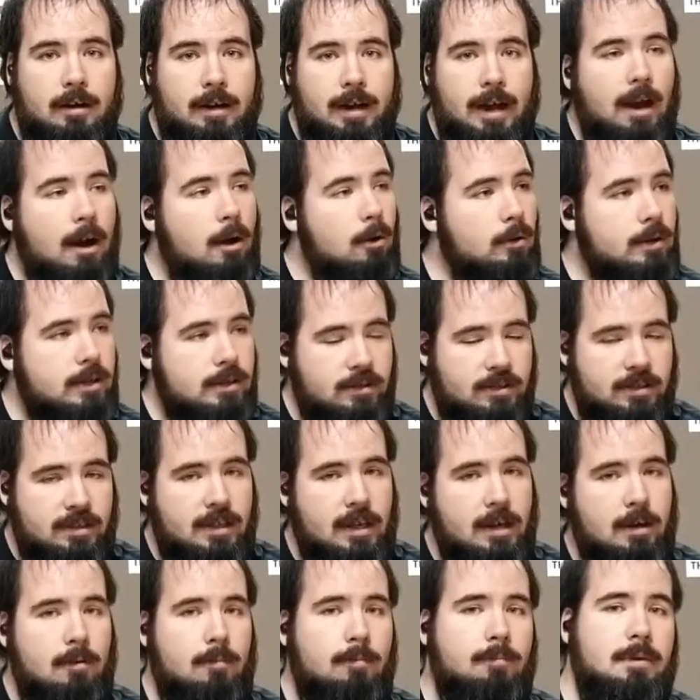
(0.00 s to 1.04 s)
out is
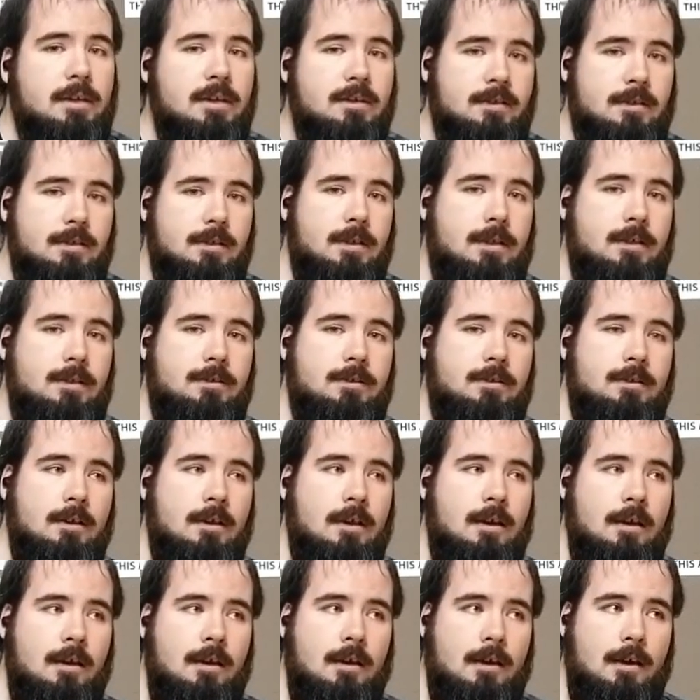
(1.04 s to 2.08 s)
their business,
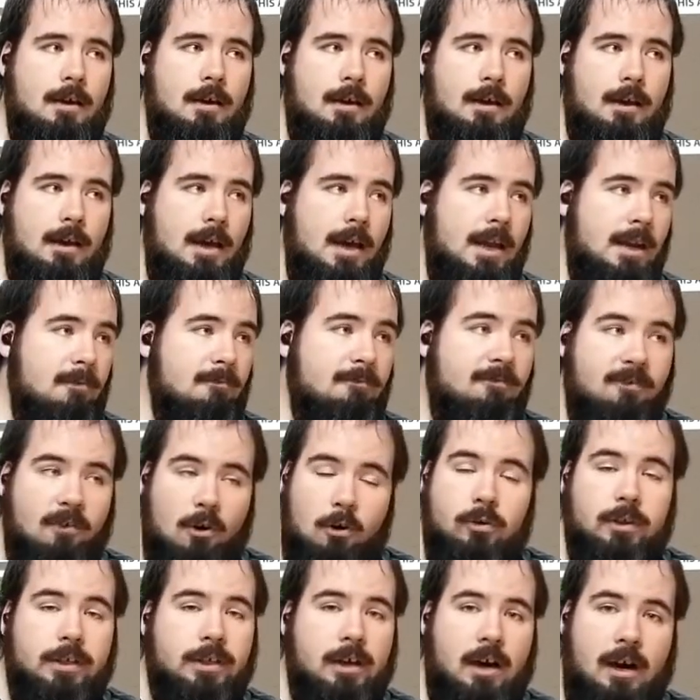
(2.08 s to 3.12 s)
and I'm
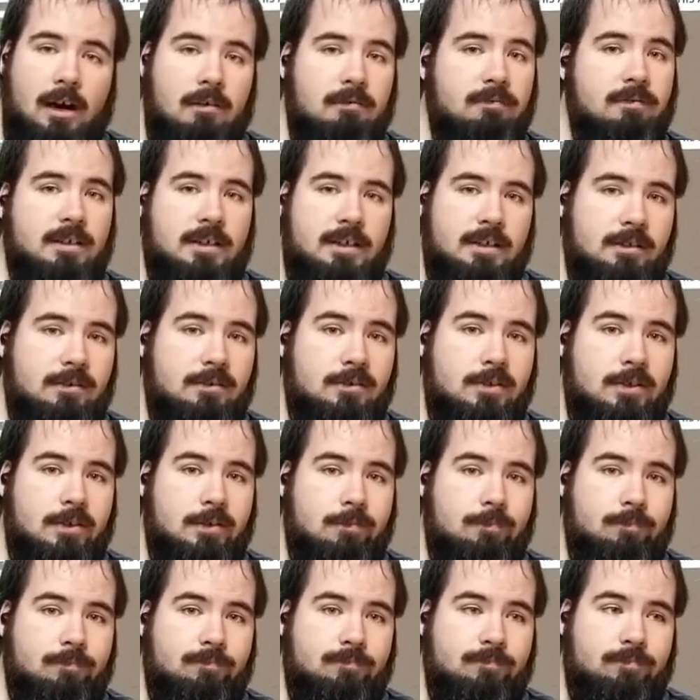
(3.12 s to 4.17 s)
fully confident
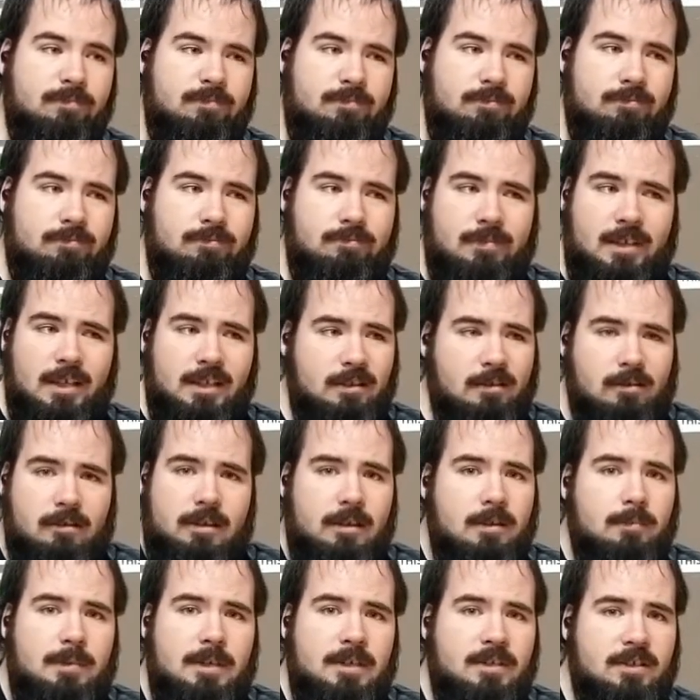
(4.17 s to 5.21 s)
that they're going
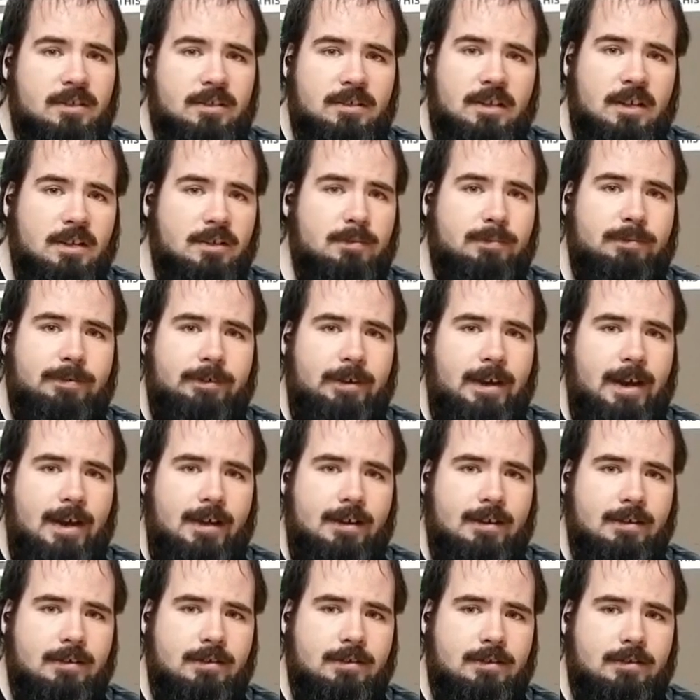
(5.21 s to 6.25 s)
to be successful at
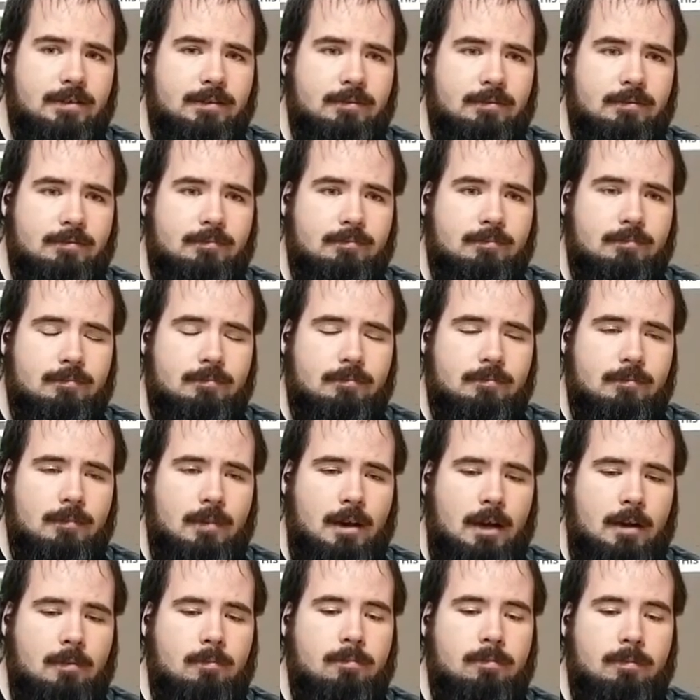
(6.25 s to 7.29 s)
it.
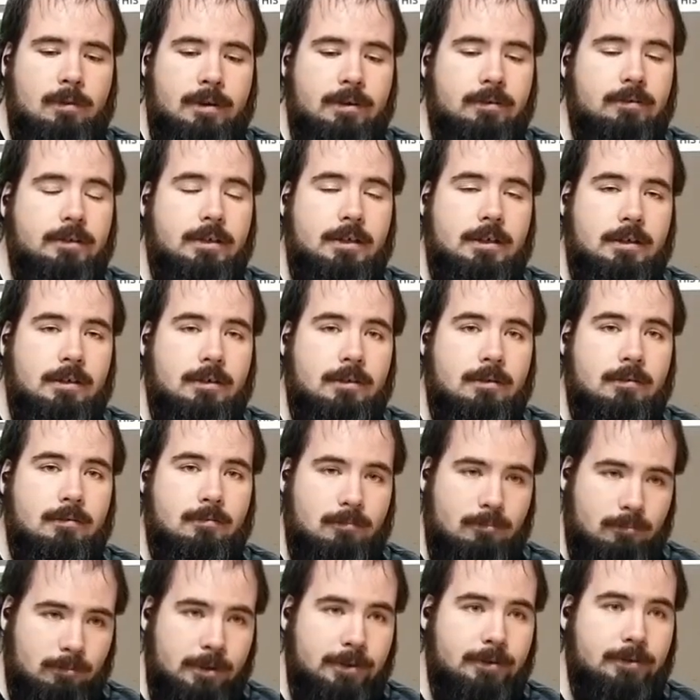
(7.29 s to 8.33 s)
I really,
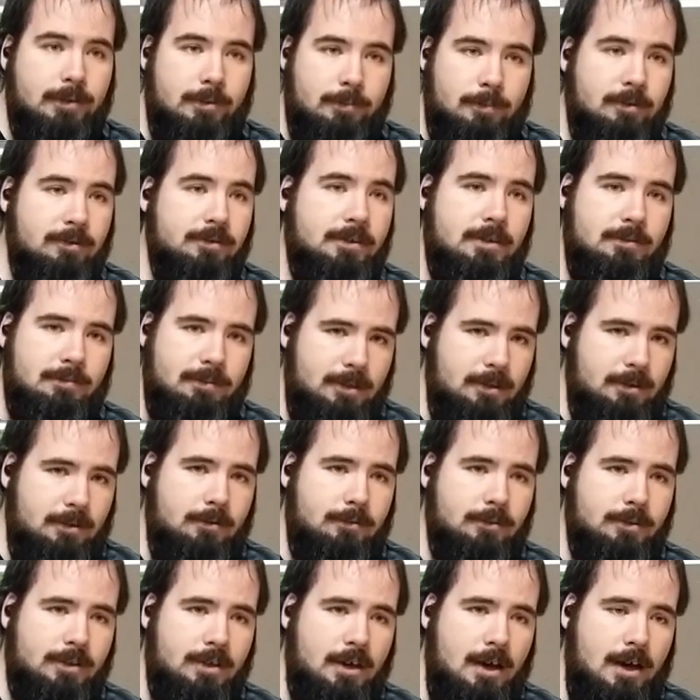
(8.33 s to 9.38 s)
really believe in
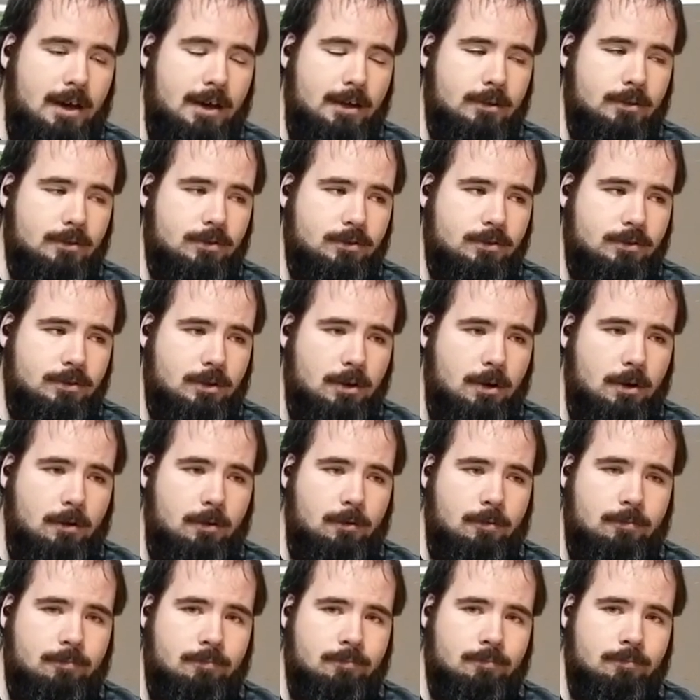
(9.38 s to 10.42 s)
those guys,
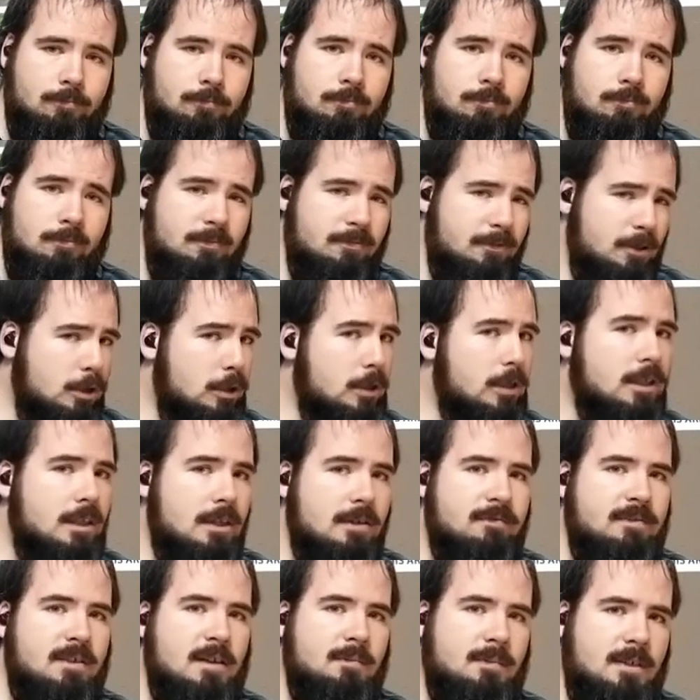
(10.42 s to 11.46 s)
so if you could
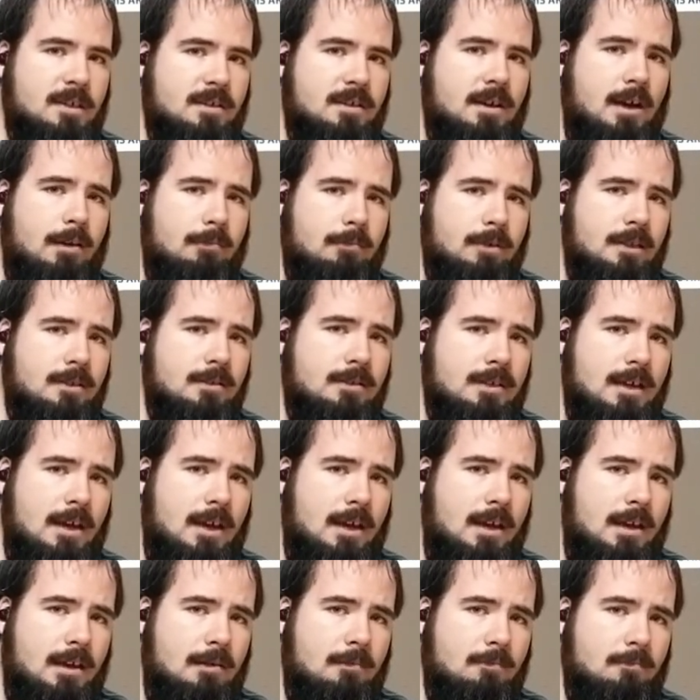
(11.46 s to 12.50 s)
give them the time of the
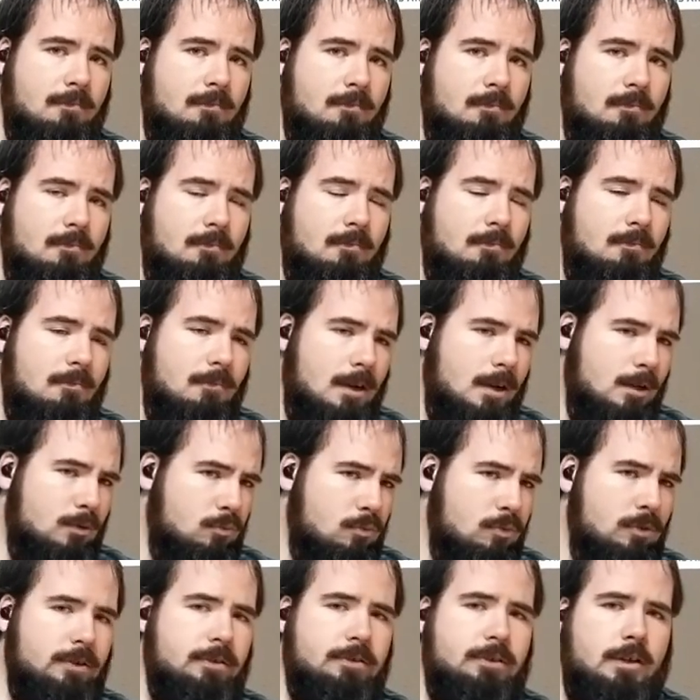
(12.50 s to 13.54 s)
day, I'd
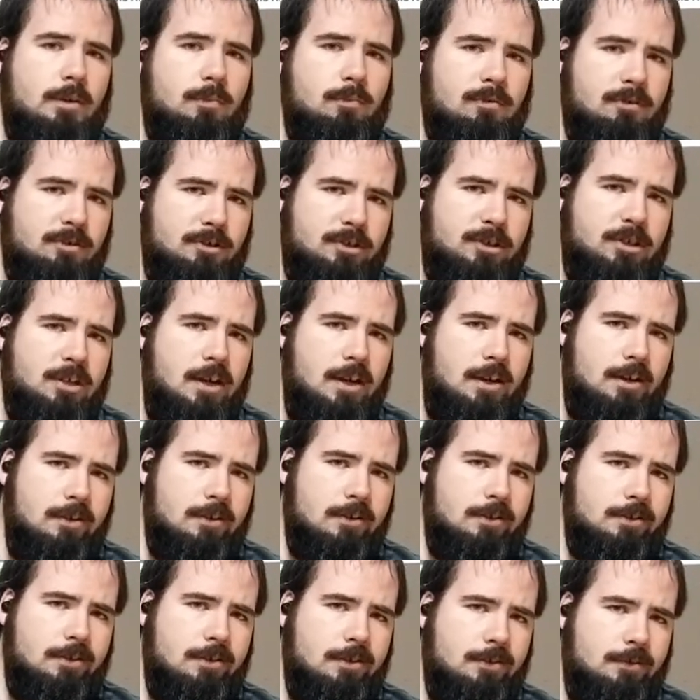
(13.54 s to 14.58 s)
really appreciate it.